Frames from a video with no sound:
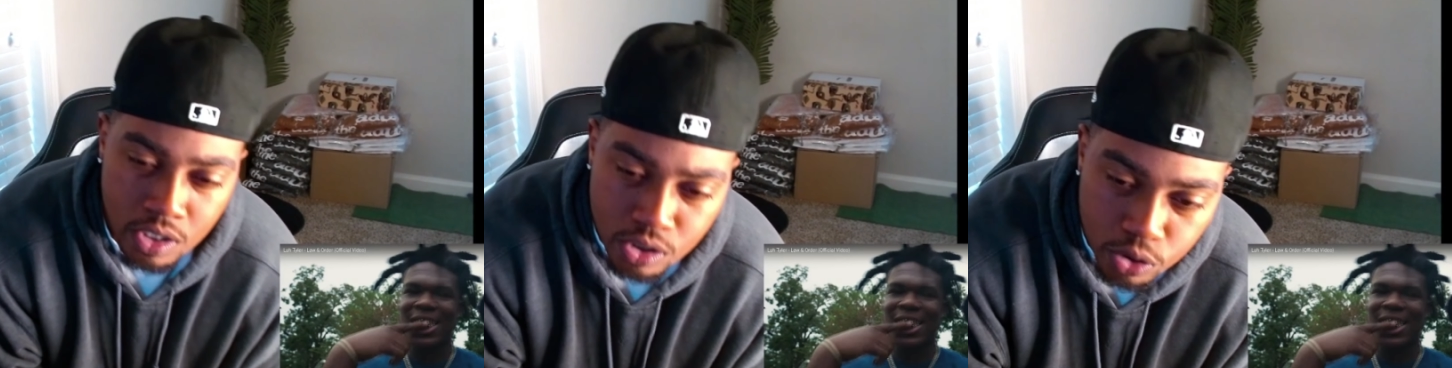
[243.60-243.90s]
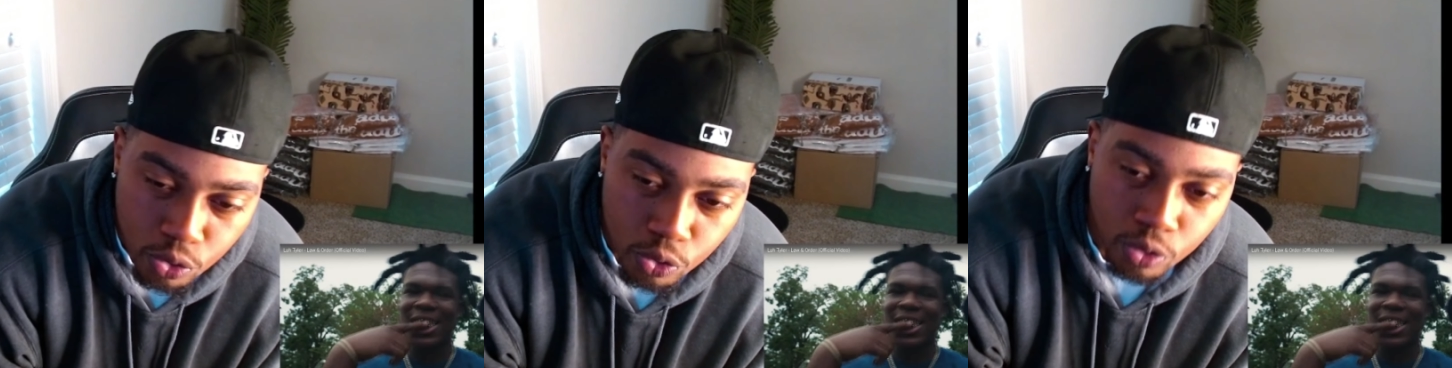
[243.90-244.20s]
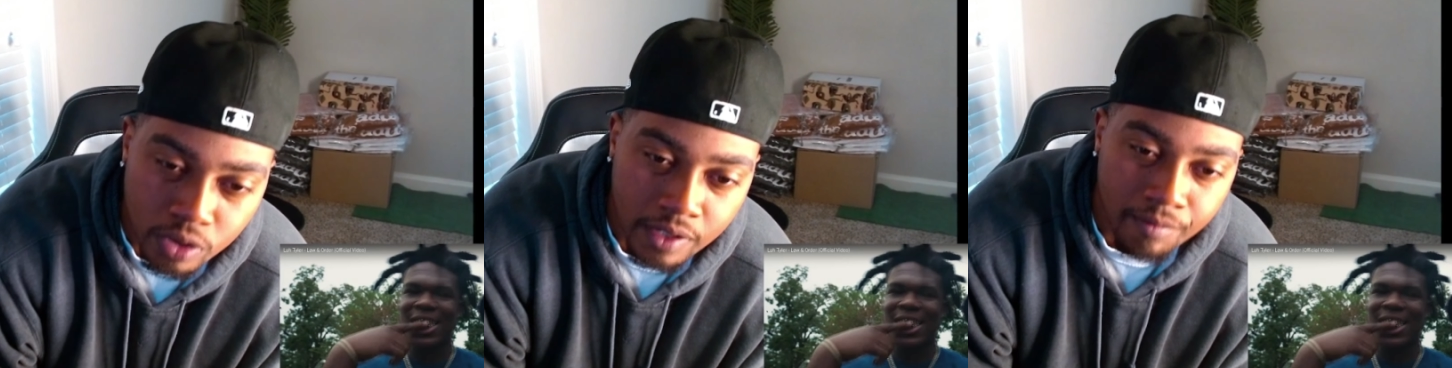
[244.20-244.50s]

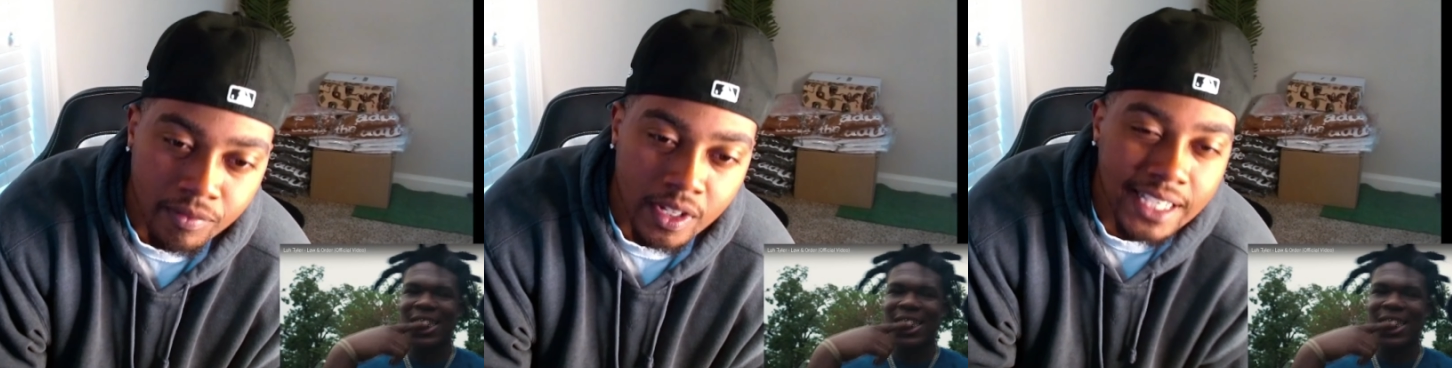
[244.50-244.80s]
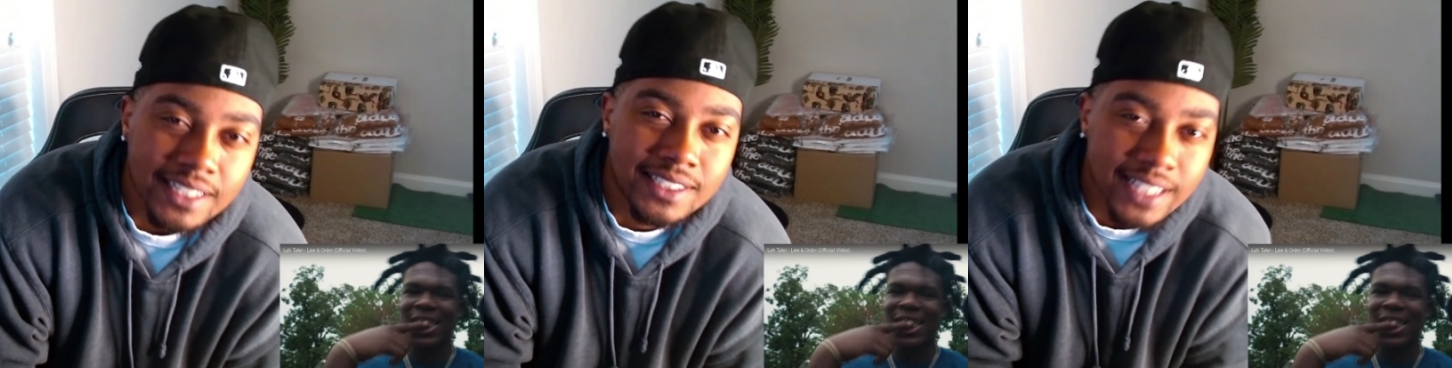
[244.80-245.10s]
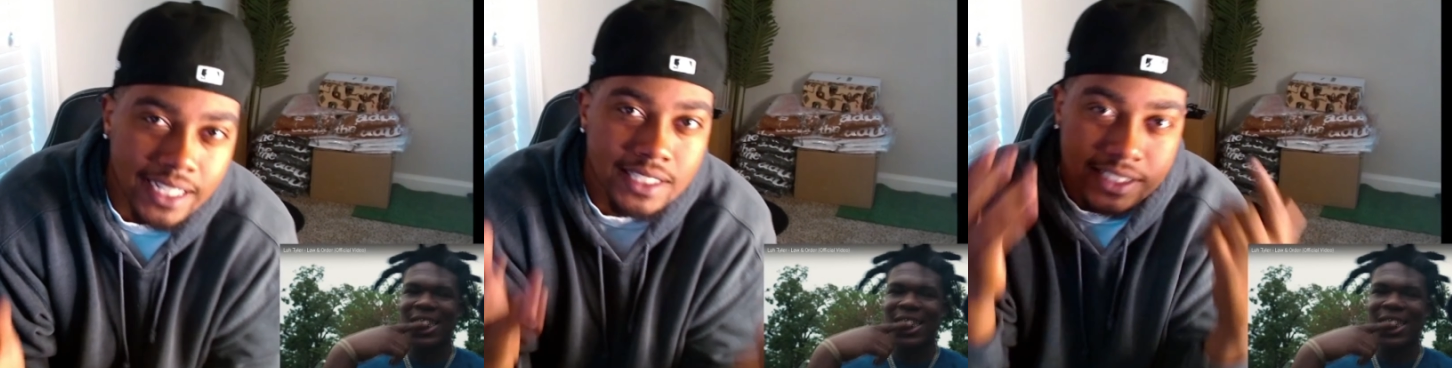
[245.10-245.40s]
Speaker 1: two. He's
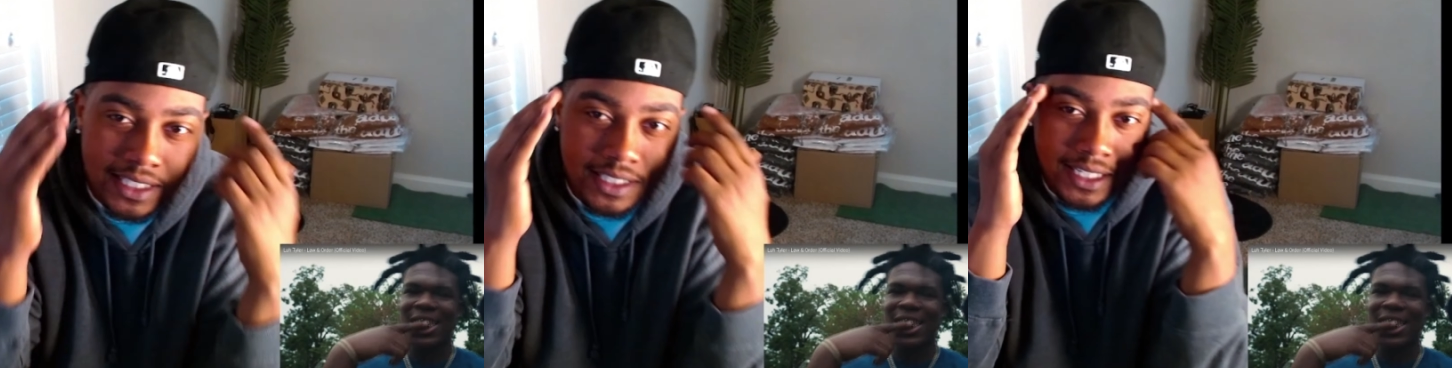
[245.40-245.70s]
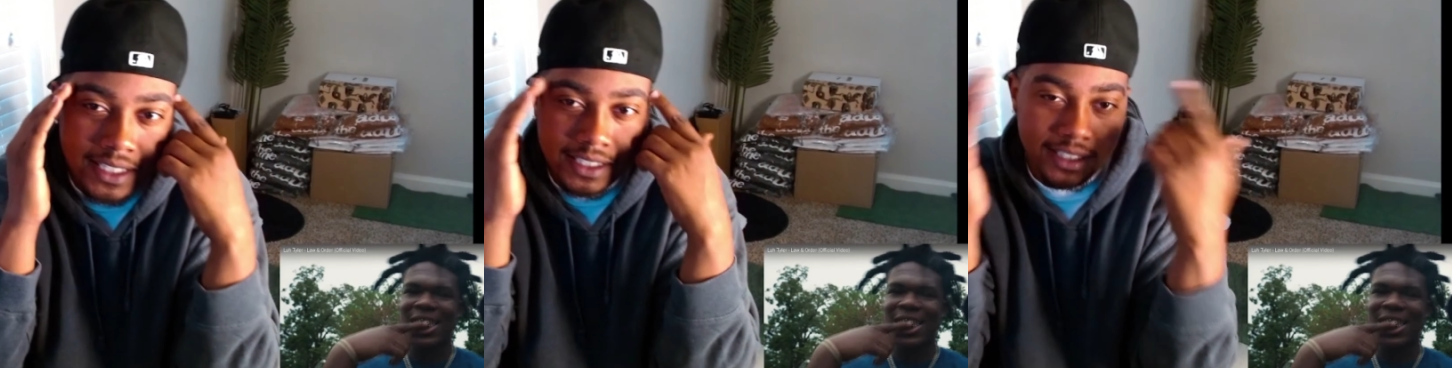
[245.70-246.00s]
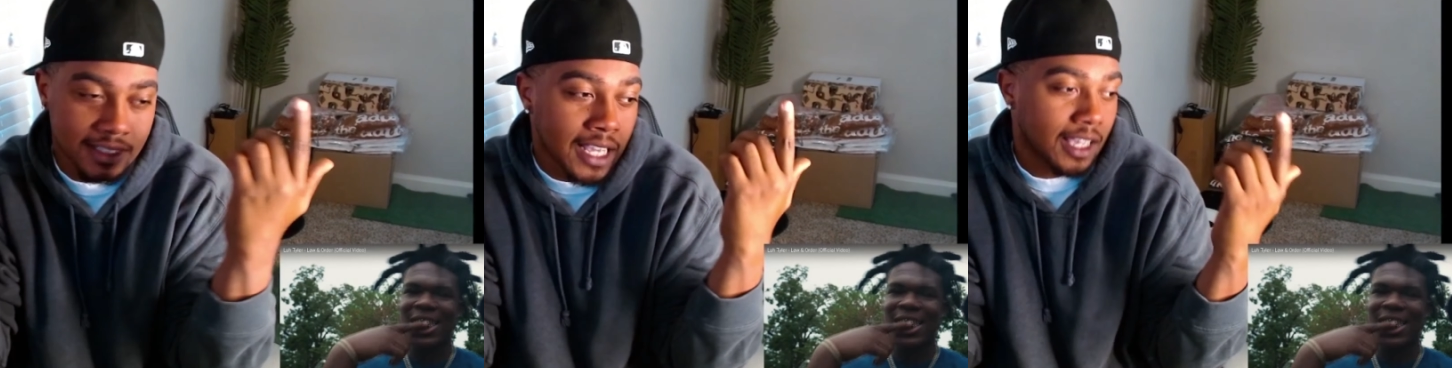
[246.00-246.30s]
saying shit niggas is
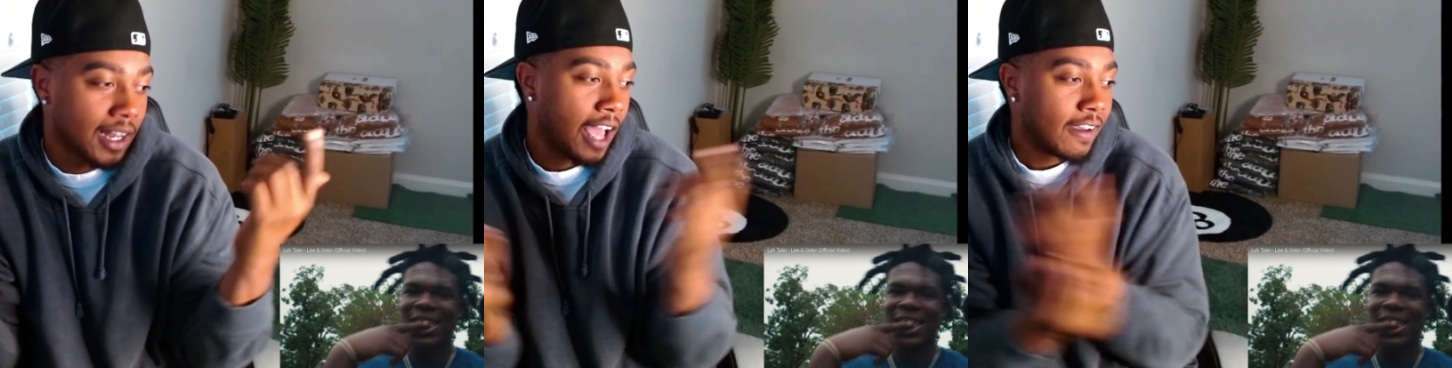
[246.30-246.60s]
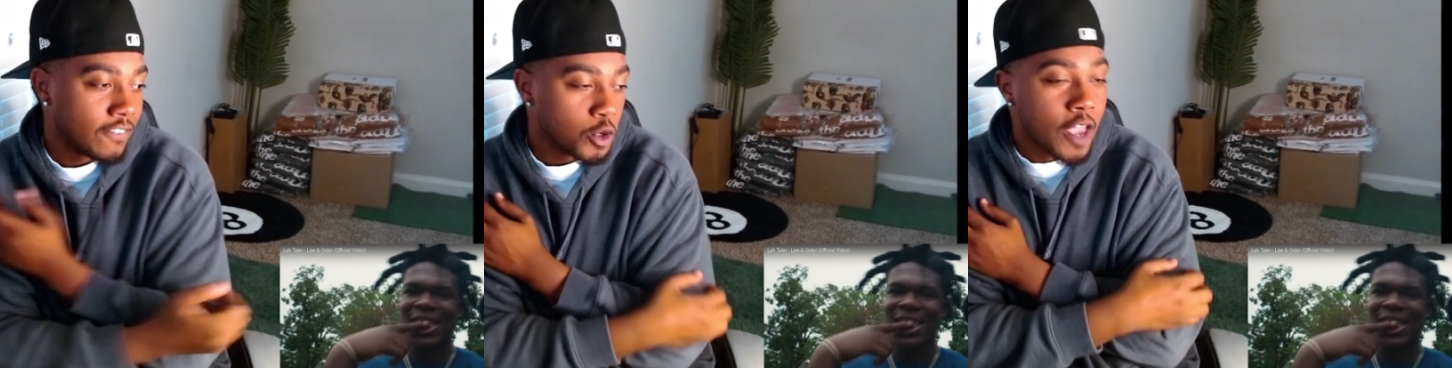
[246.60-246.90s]
thinking. Like, have you